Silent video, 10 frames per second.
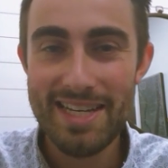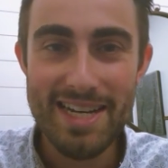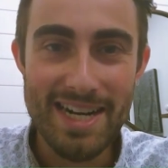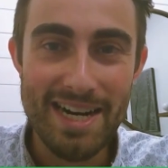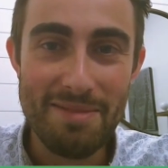
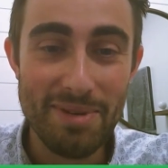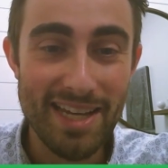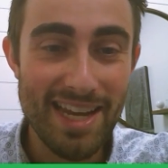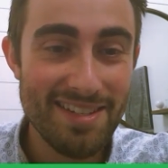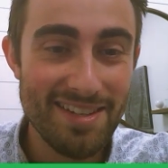But
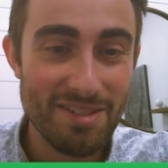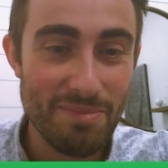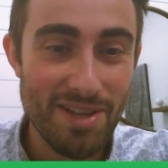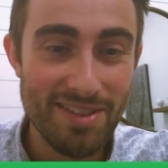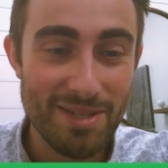Casey
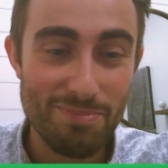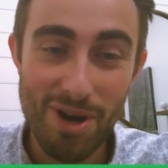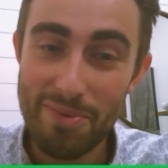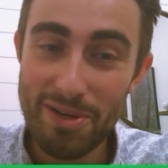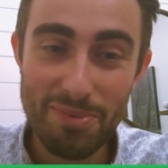DeSmith, he's
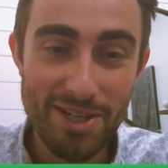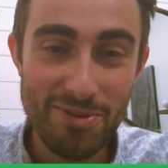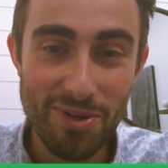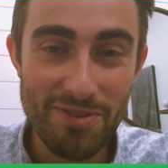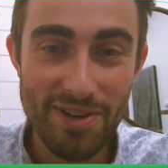probably going to play
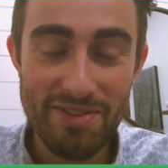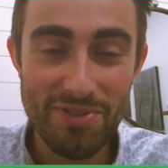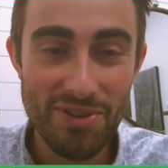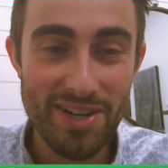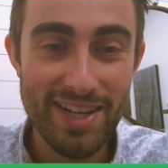25,
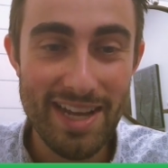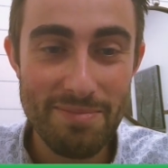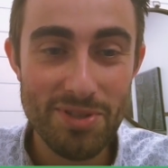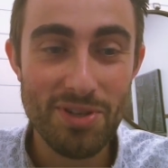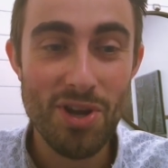30
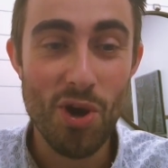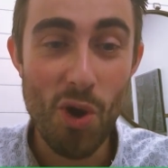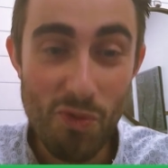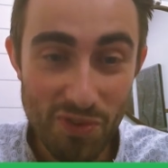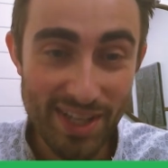games.
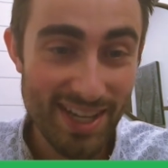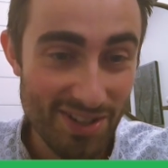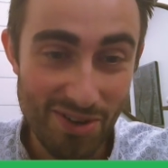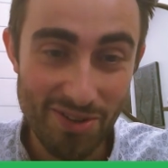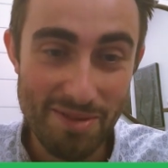Hopefully that's
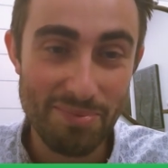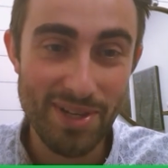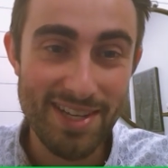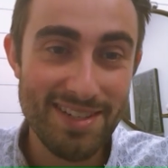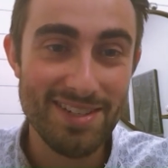all he
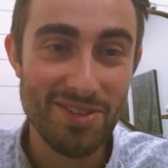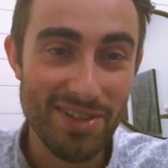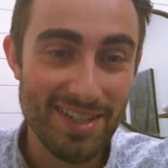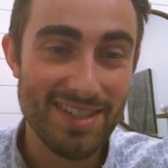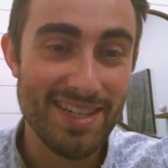plays as
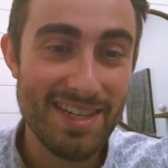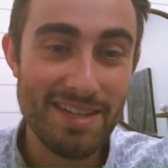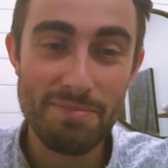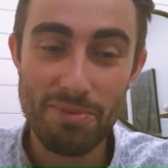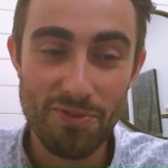long as
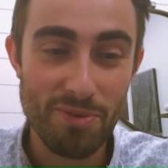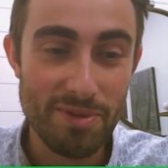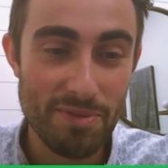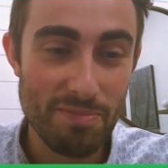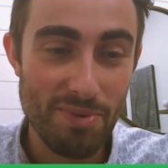he
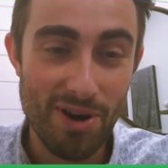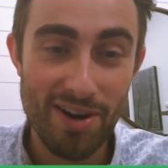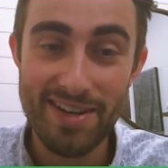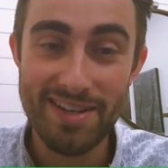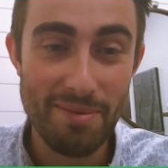performs up to
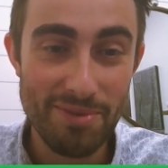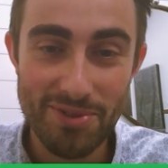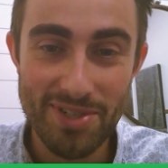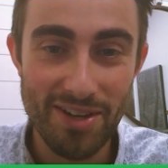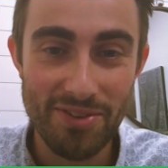par and
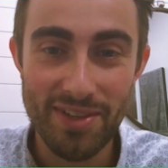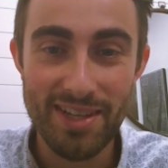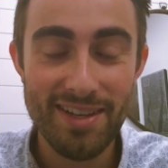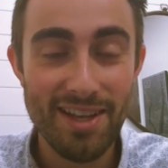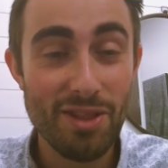Demko's
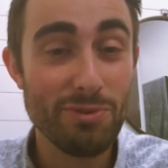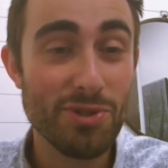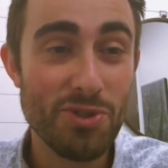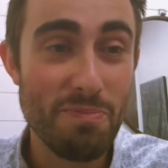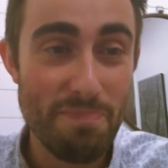healthy. Those
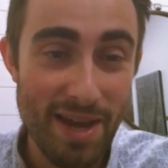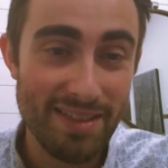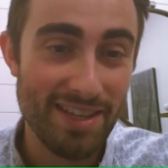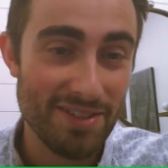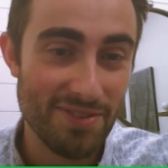are two
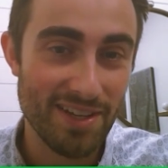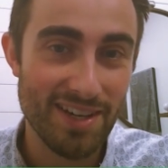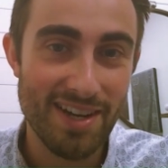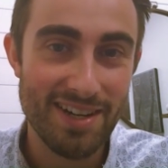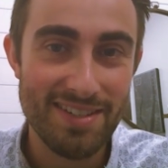big things for the
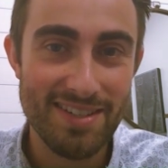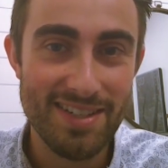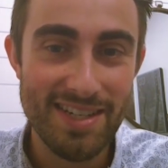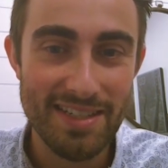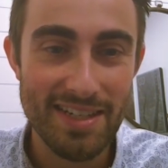Canucks this
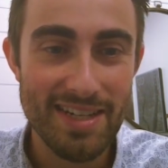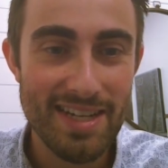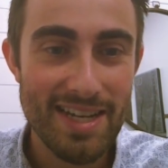season.